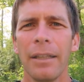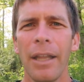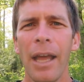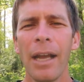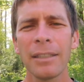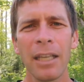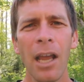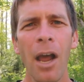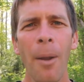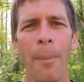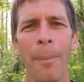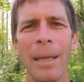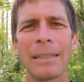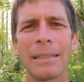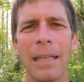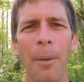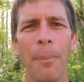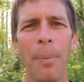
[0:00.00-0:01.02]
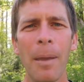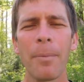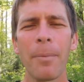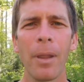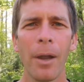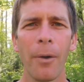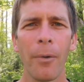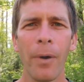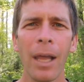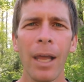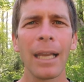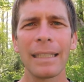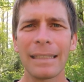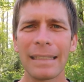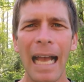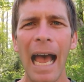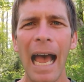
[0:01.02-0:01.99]
There's gonna be some people that are
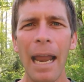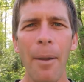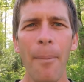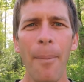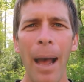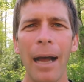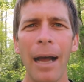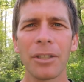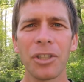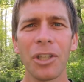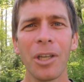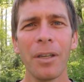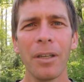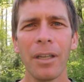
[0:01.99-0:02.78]
real excited about you,